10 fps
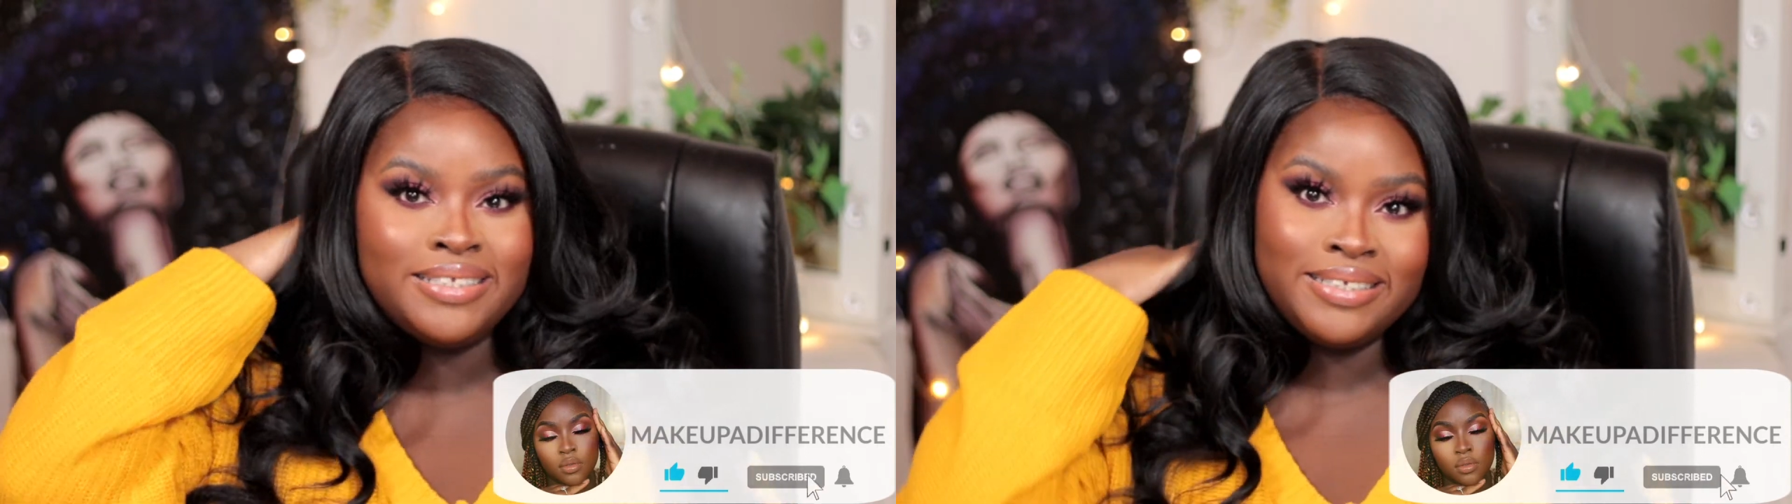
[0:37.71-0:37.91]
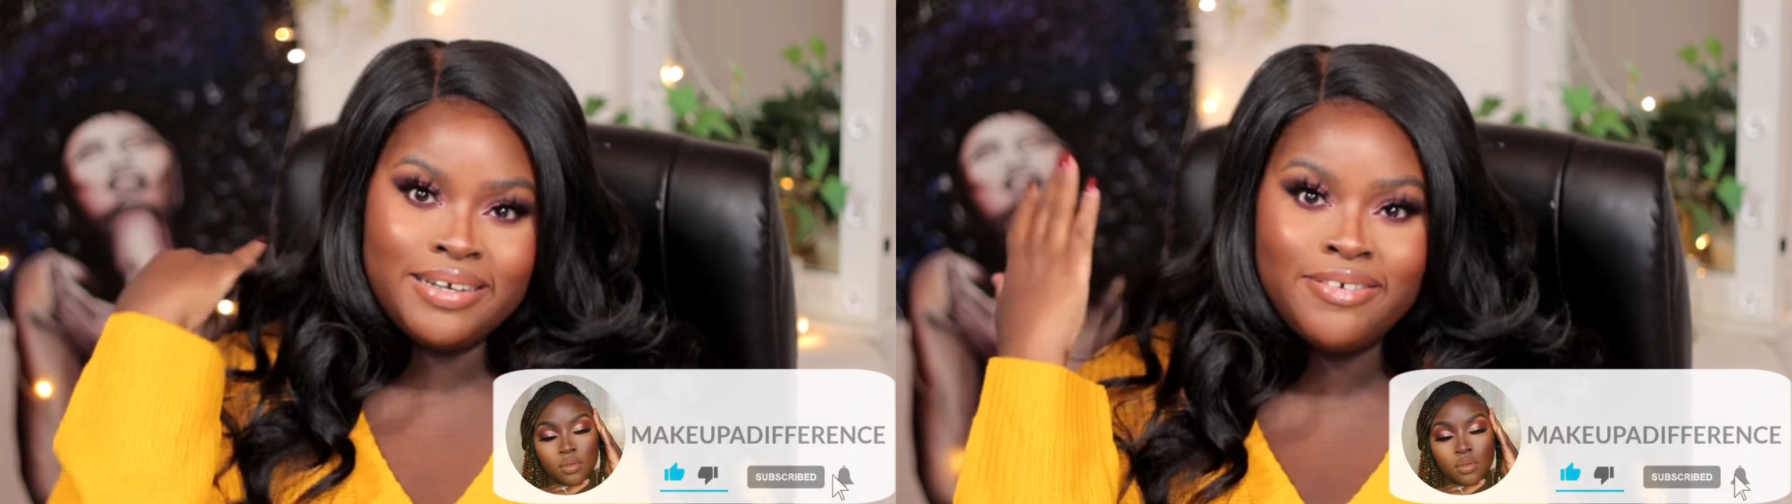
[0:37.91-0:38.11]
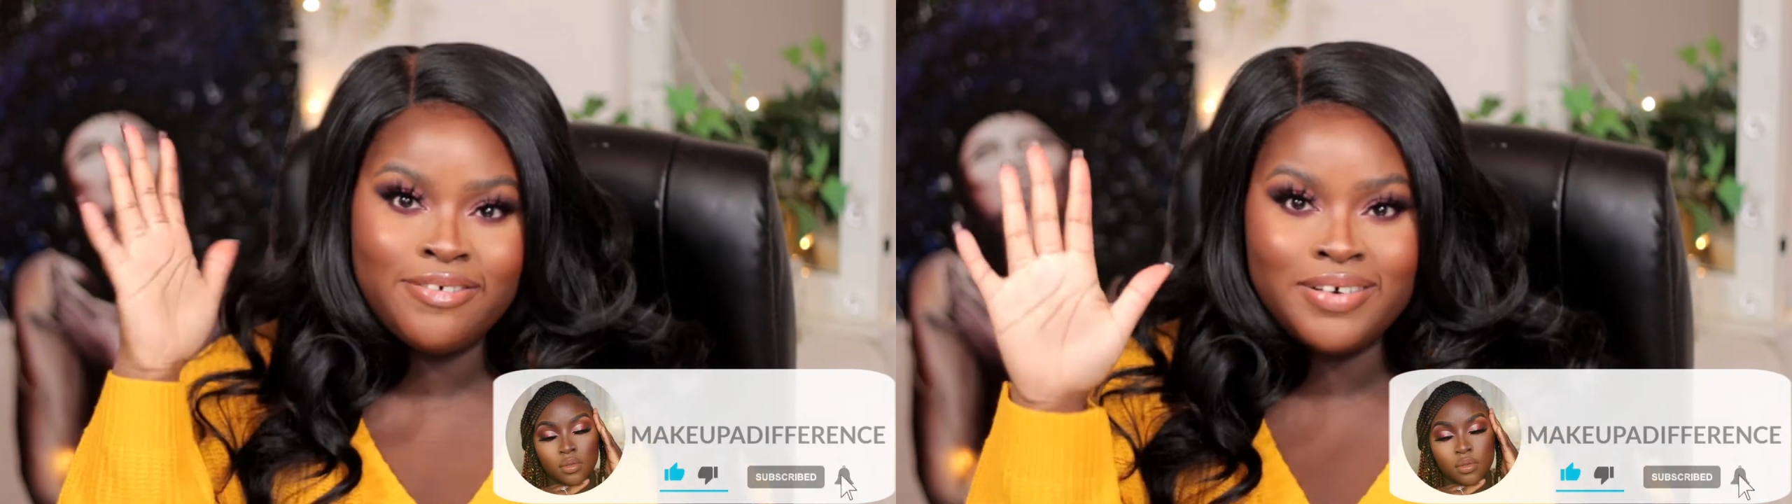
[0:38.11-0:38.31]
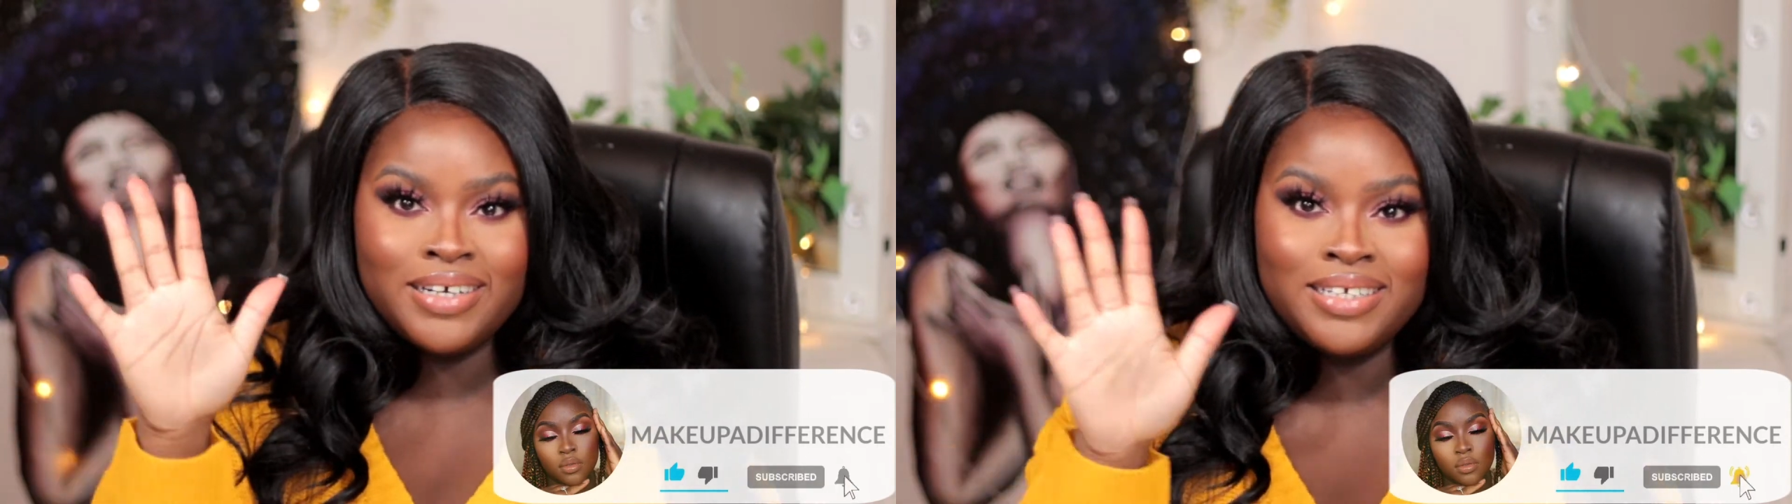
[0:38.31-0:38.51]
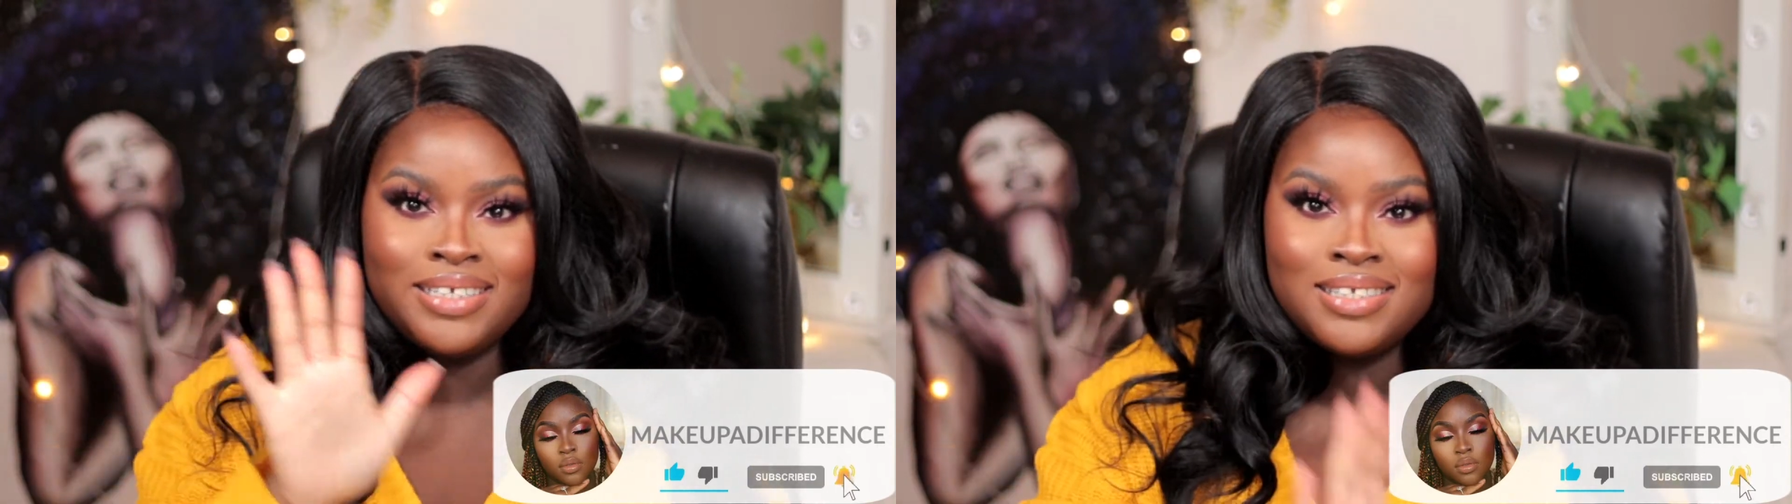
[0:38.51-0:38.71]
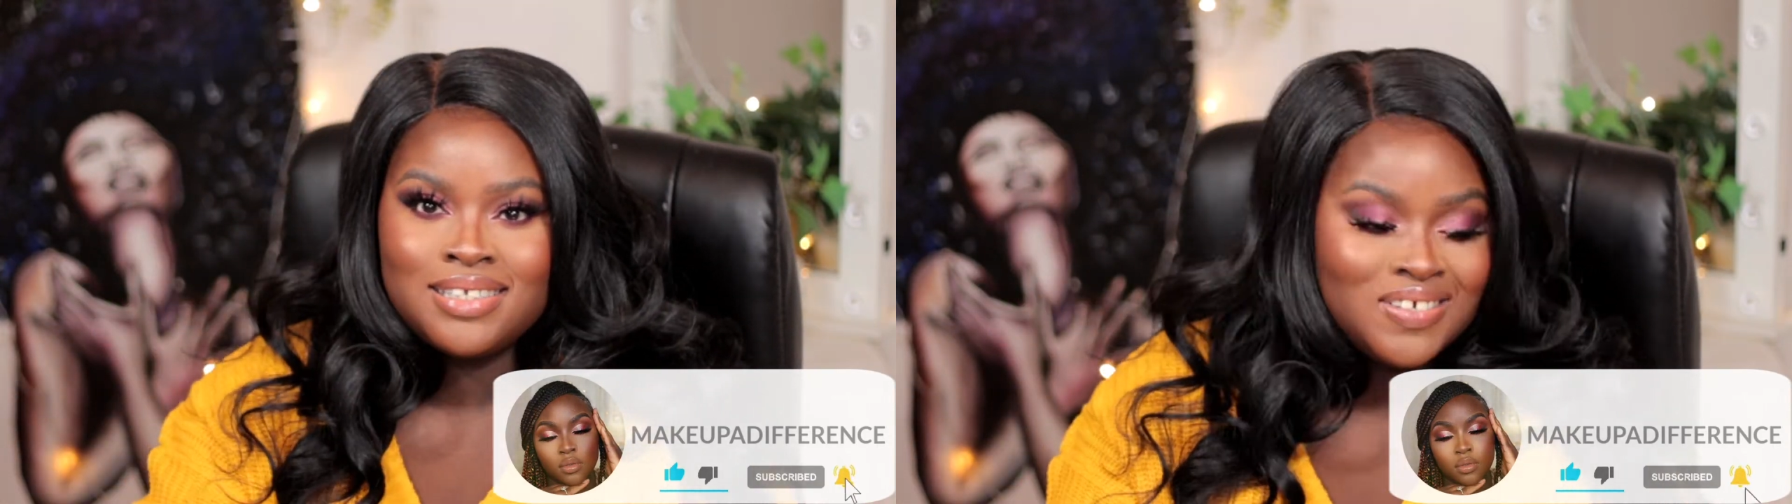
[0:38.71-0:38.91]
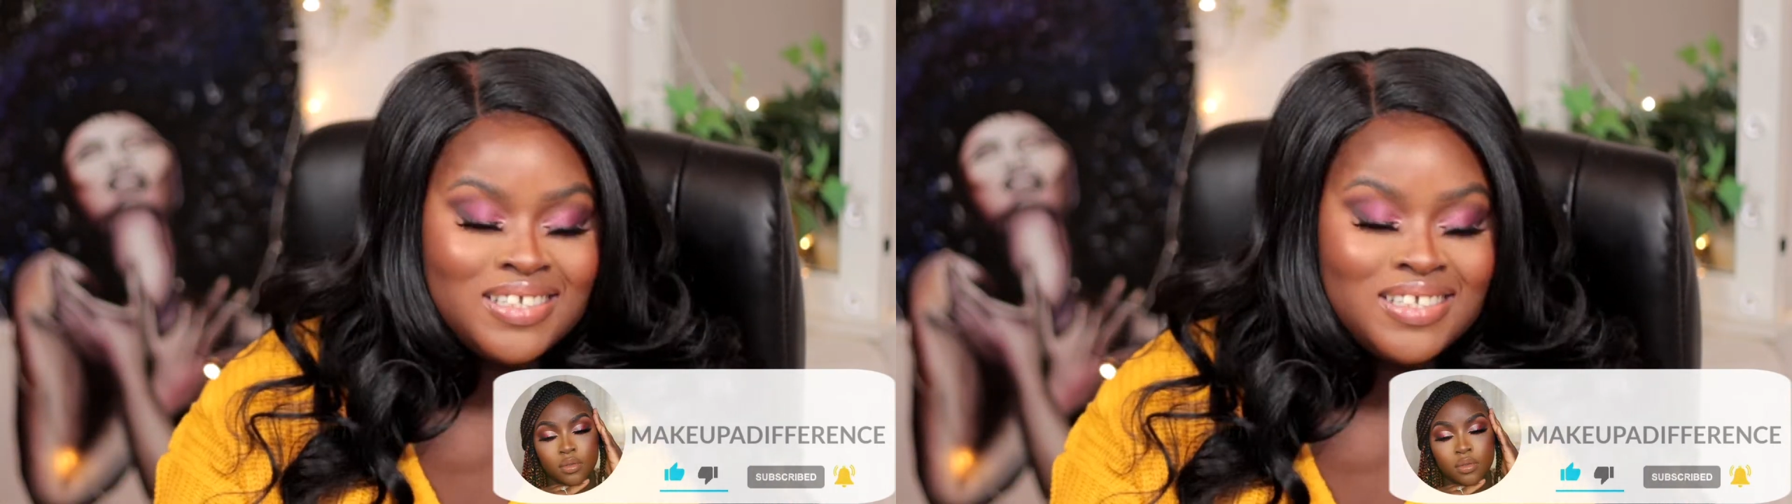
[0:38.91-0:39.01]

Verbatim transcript: Difference.